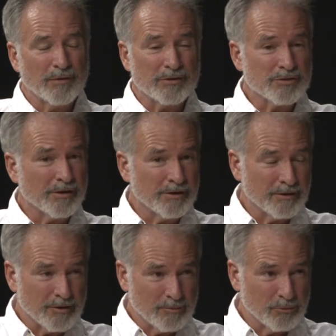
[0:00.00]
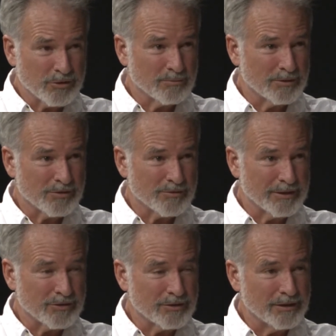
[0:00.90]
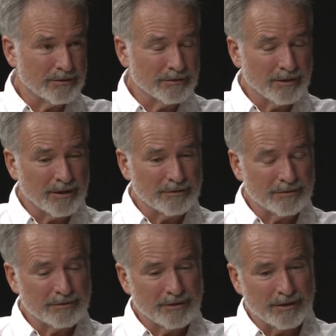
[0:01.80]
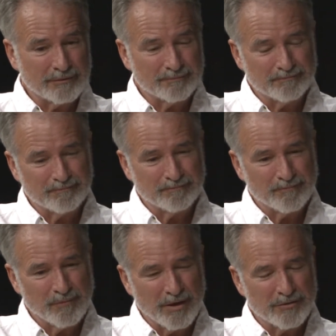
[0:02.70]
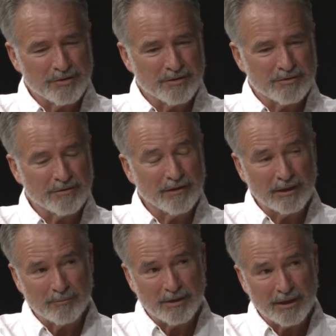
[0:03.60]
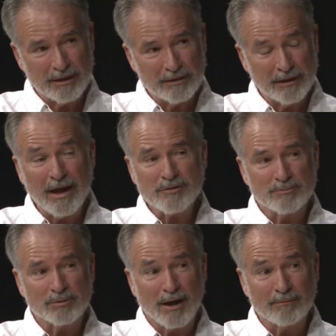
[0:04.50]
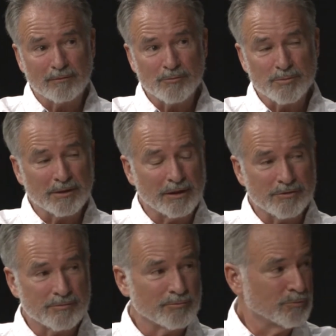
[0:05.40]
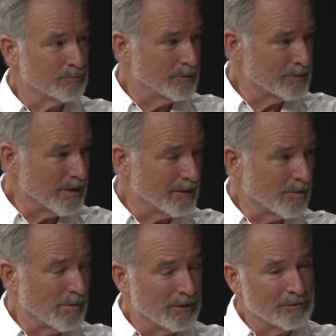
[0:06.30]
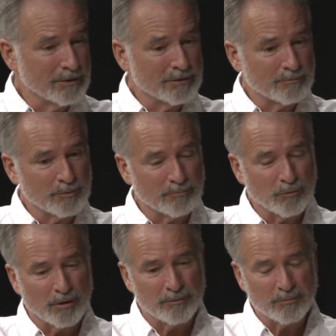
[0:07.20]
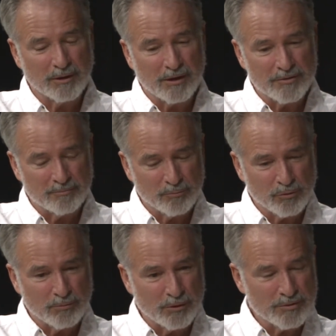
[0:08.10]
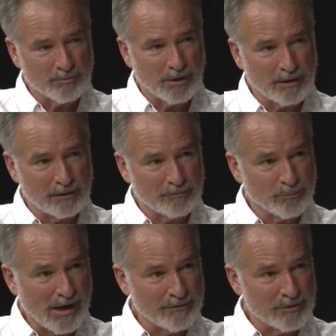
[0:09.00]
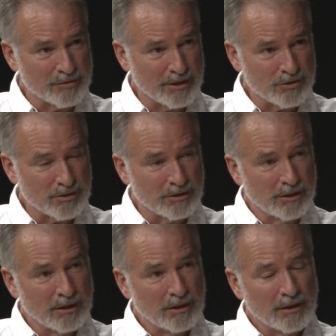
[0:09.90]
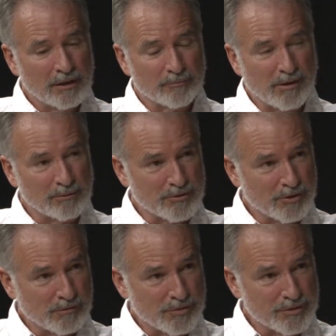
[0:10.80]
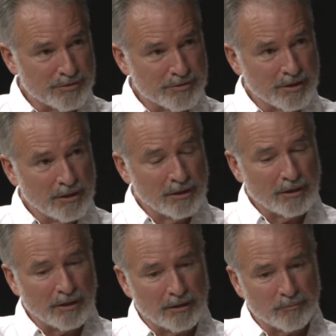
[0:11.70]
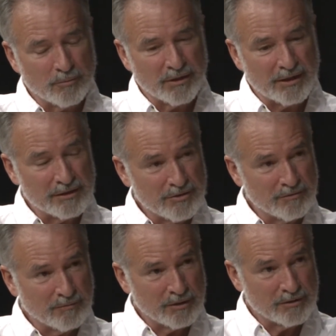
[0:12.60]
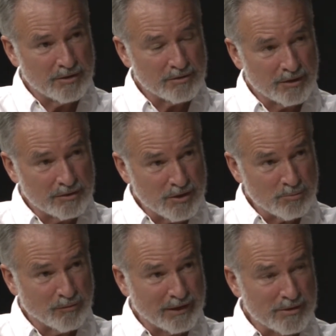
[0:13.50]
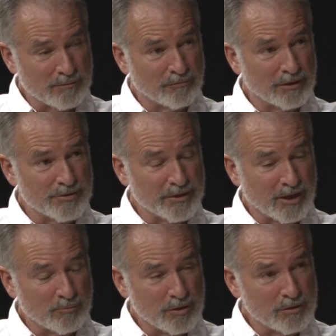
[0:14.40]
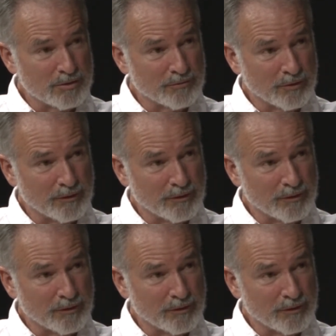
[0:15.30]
It started under the Bush administration, and development aid, it has some problems because we were talking about earlier, because it promotes a model of privatization of public services. But it does provide some funds that can be used for